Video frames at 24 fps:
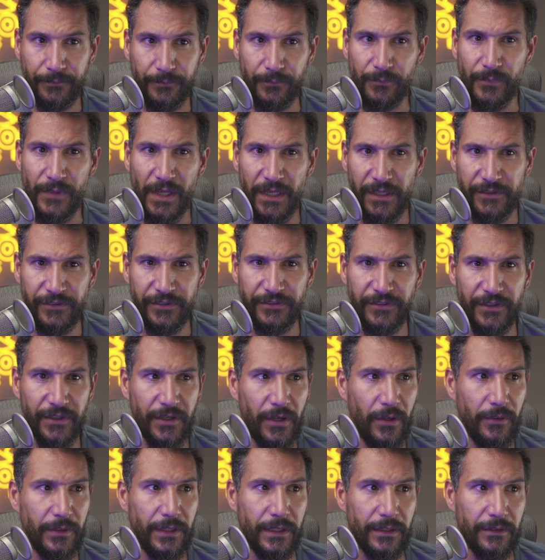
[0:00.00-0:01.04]
it's just a
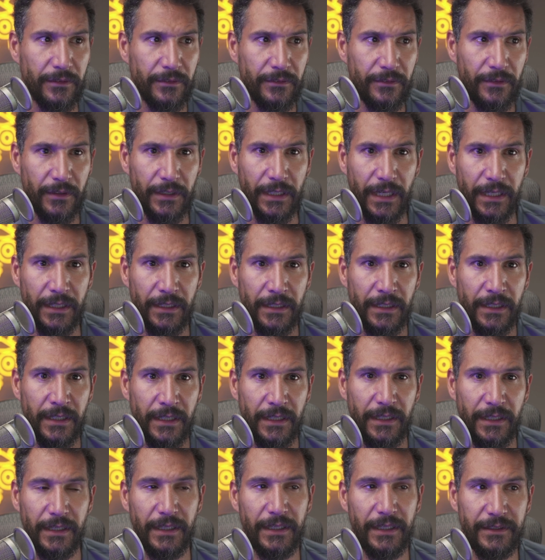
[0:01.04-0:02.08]
coating. Okay,
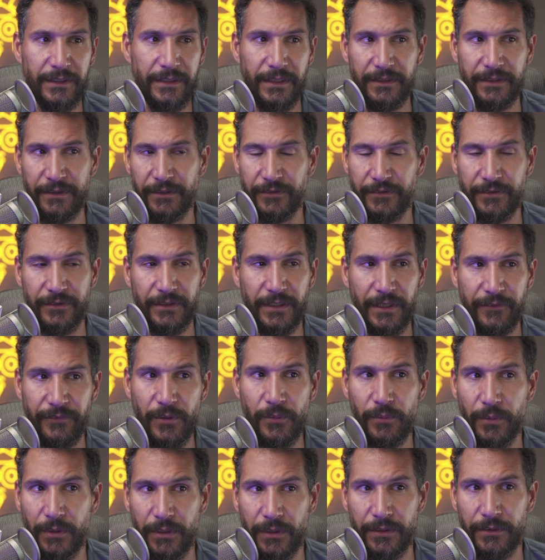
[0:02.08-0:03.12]
if
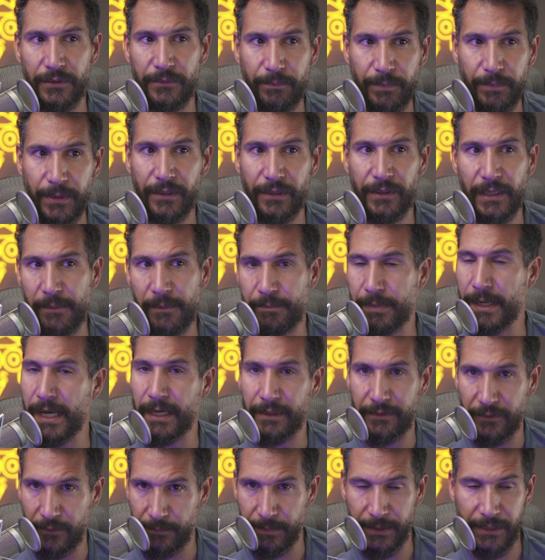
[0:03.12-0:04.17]
you were to peel that back,
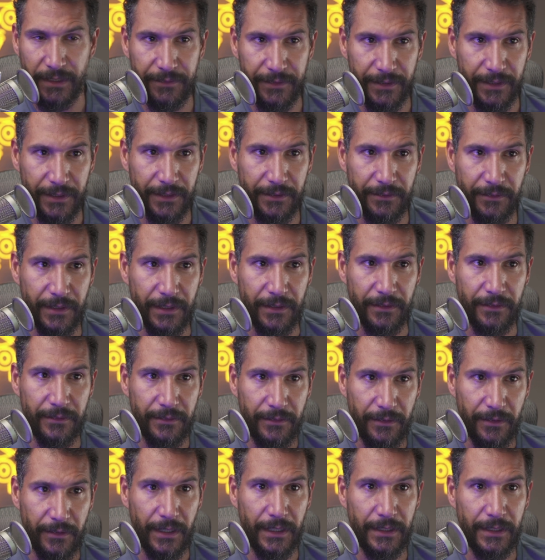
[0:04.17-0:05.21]
there'd be nothing under there.
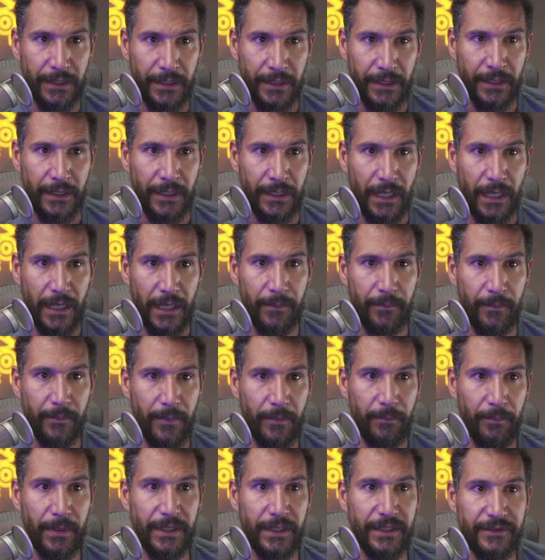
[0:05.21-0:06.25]
All right,
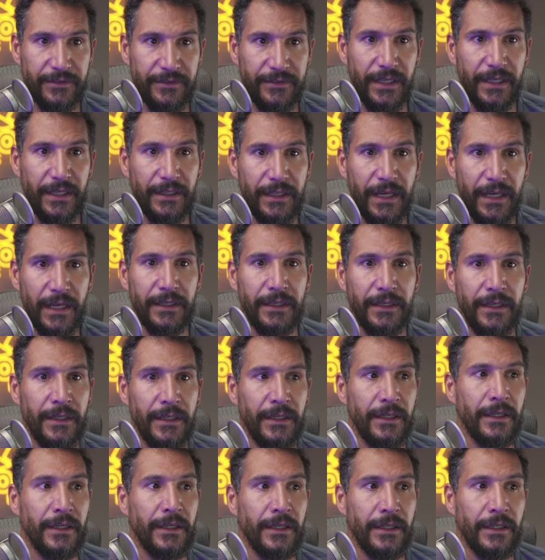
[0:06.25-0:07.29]
but he's saying that
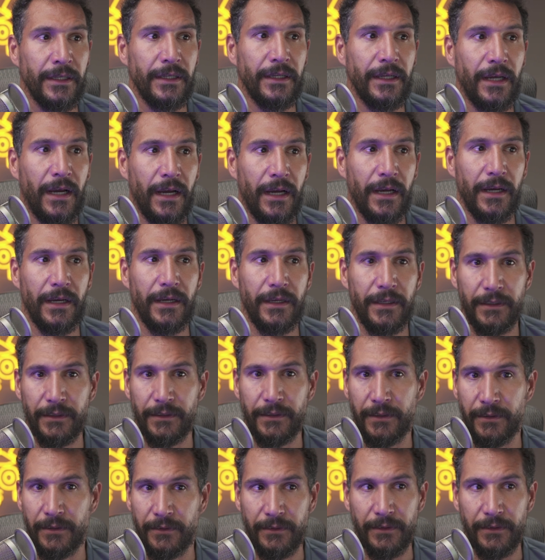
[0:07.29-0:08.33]

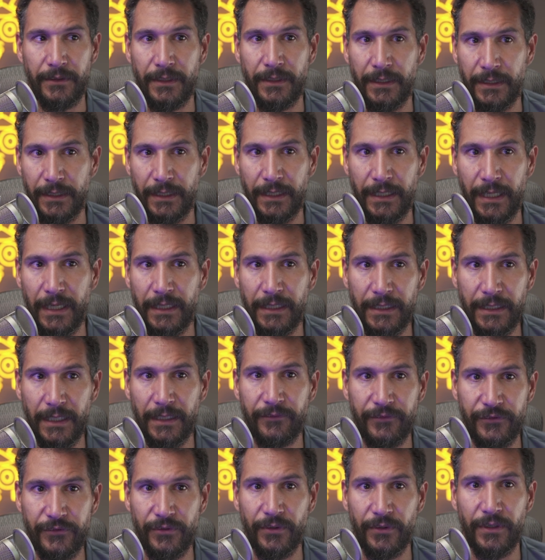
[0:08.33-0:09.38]
that any kind
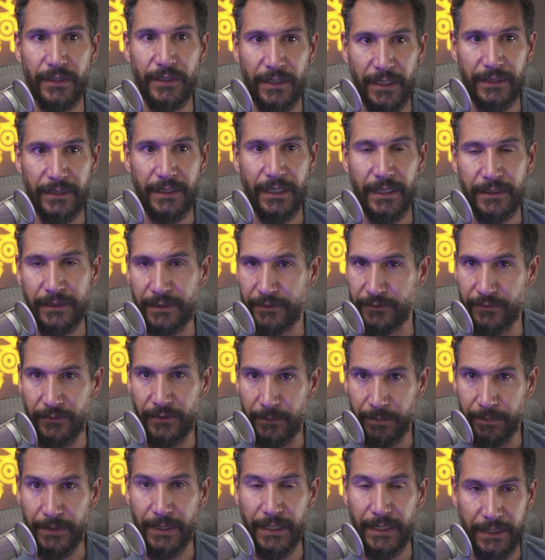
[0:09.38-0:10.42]
of joy like that's only
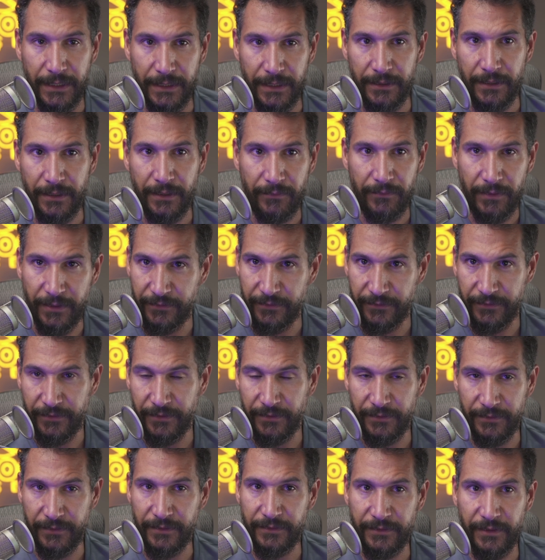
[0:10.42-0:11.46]
plated, right? Just
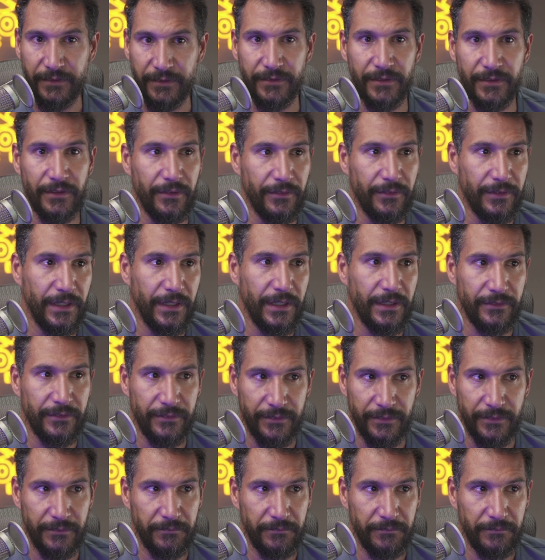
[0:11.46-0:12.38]
these external things,